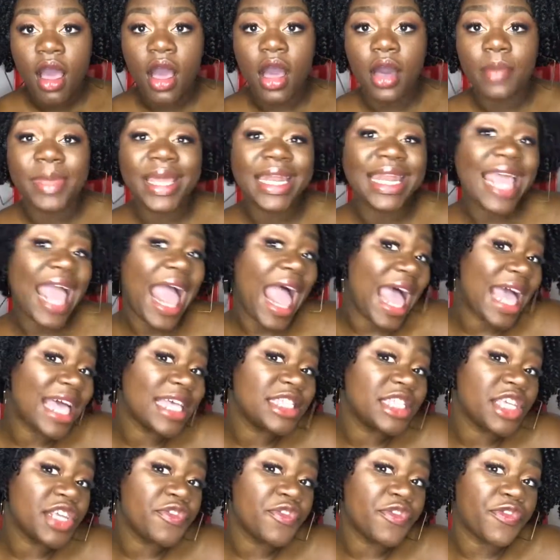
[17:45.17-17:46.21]
And it
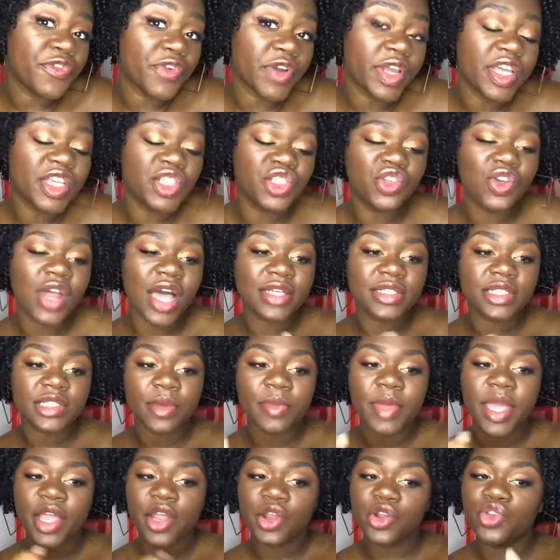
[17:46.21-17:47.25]
hasn't frizzed. You know how
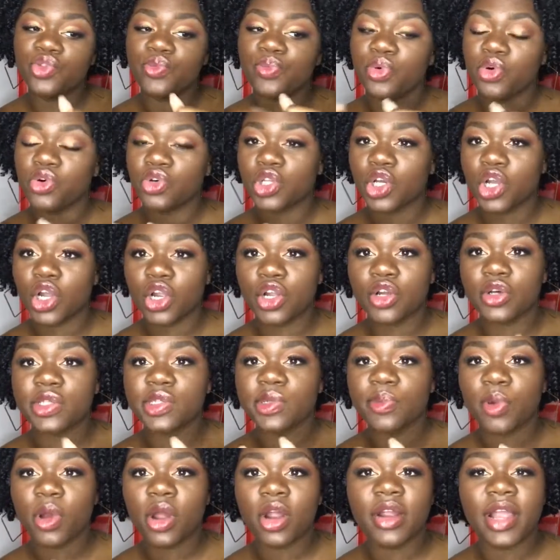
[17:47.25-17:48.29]
some hair you pull the
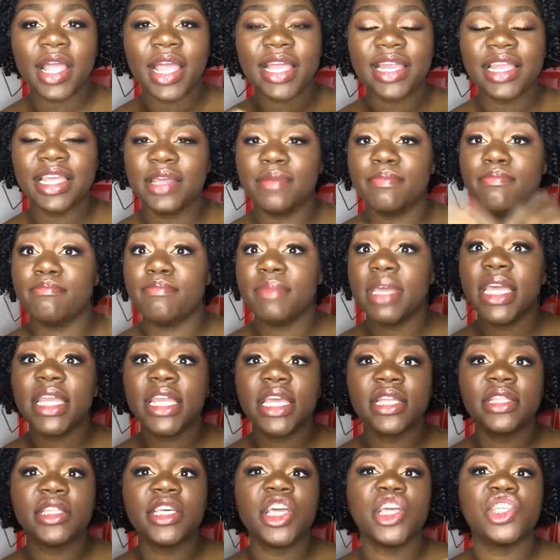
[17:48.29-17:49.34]
curls apart and
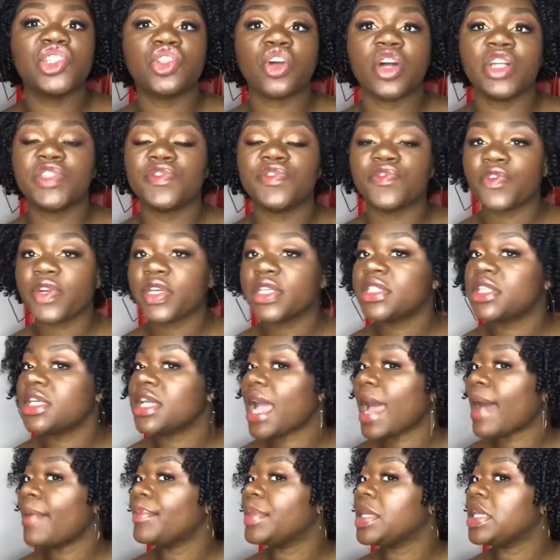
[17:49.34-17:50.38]
immediately it starts frizzing?
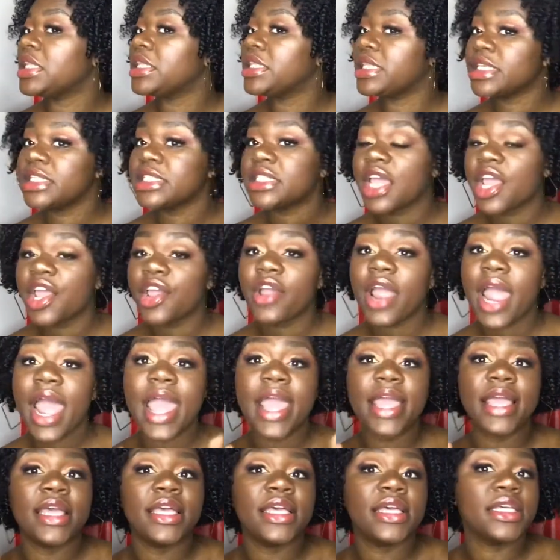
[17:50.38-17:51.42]
I mean, this hair
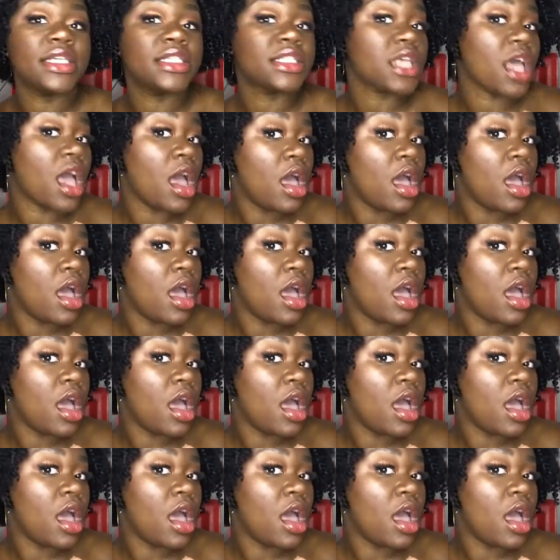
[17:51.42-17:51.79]
is